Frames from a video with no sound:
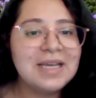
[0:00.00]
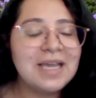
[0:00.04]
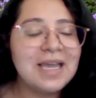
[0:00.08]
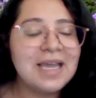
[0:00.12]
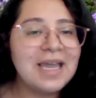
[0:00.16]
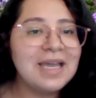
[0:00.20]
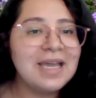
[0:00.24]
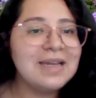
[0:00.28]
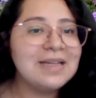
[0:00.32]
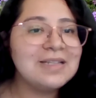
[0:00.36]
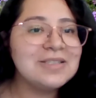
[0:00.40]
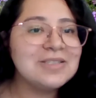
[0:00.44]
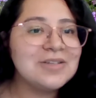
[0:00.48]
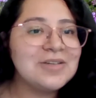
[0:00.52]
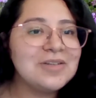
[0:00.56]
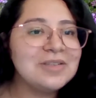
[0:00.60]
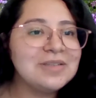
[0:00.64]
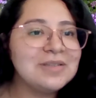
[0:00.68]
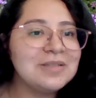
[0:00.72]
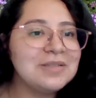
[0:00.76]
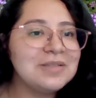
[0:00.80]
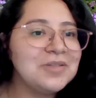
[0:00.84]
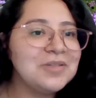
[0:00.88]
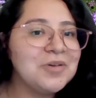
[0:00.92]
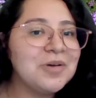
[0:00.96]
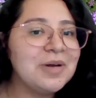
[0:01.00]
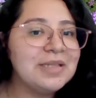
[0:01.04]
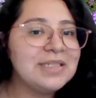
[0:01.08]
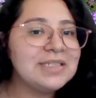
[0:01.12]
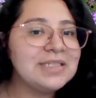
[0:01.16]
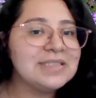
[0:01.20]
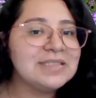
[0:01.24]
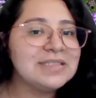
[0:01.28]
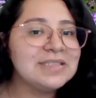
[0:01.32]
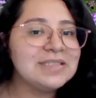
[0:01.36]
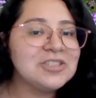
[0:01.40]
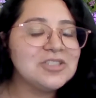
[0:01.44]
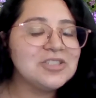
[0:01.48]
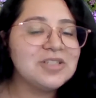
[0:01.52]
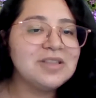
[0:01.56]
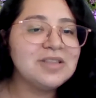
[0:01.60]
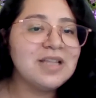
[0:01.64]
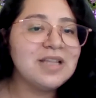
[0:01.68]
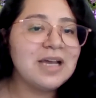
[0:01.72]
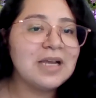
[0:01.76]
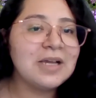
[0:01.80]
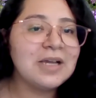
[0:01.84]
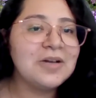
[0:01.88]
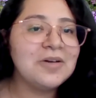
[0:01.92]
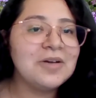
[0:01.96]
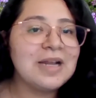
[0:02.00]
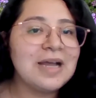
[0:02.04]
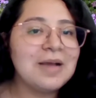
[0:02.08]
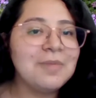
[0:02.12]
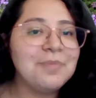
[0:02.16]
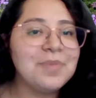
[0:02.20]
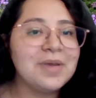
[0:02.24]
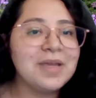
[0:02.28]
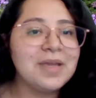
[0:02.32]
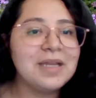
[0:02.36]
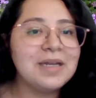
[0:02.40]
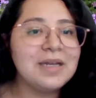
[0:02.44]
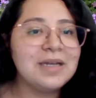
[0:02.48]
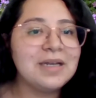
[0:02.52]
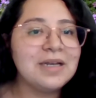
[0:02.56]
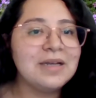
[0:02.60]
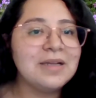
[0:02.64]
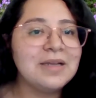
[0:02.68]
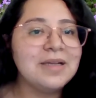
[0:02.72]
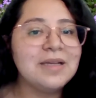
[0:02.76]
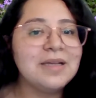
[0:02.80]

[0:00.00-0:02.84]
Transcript: and it's going to, a decision that could have been